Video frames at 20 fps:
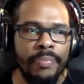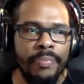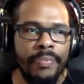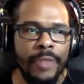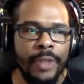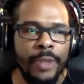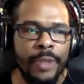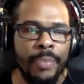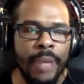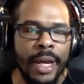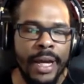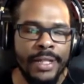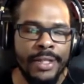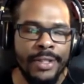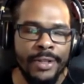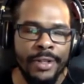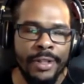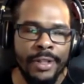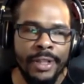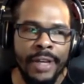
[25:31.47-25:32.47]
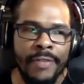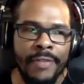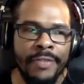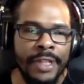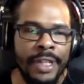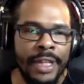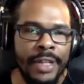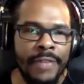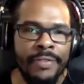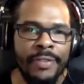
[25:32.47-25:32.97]
your pastor left
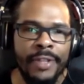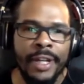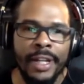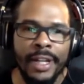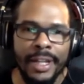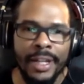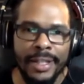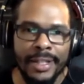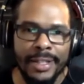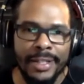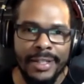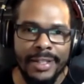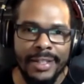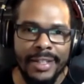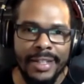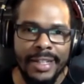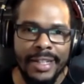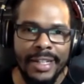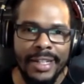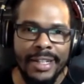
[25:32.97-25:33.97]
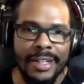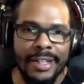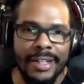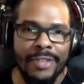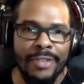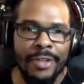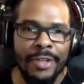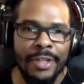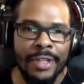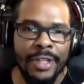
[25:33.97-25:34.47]
enough nuggets
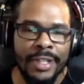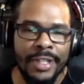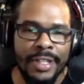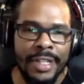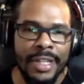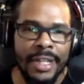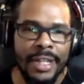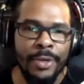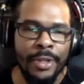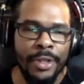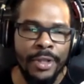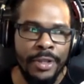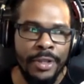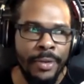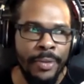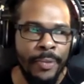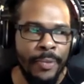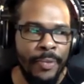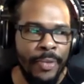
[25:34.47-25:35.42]
for it mm-hmm. to stick with you.